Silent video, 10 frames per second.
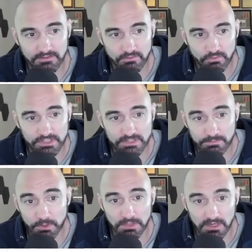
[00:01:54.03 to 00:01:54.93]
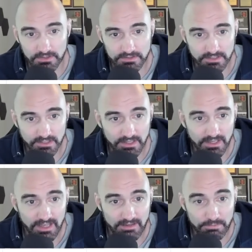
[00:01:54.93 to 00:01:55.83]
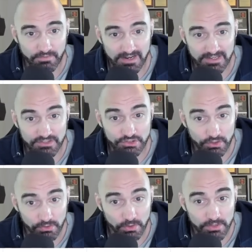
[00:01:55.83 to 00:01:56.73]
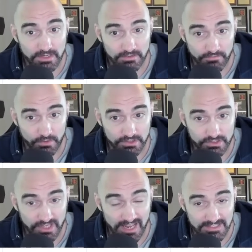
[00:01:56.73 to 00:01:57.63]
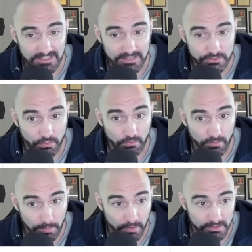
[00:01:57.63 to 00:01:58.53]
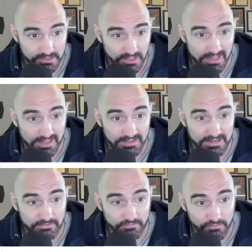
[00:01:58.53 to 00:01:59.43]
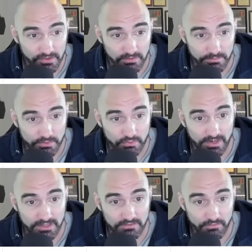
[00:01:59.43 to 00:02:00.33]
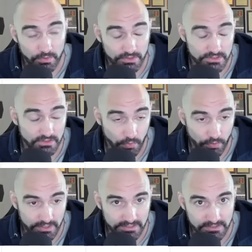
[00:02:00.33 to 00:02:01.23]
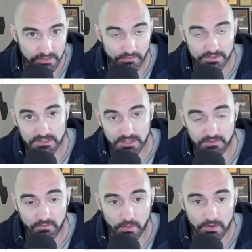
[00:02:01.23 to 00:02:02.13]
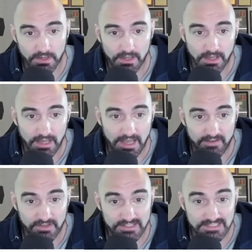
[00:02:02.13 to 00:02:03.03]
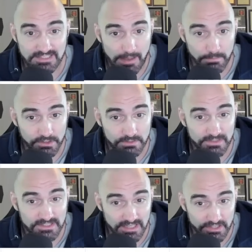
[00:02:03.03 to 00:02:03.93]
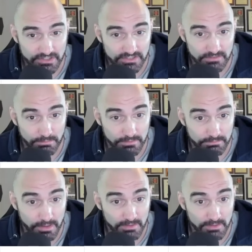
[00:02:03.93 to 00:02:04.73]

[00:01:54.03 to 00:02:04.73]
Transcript: Russian mill bloggers have provided geolocated footage and textual reports that confirm Ukrainian forces, according to Institute for the Study of War, have established positions, in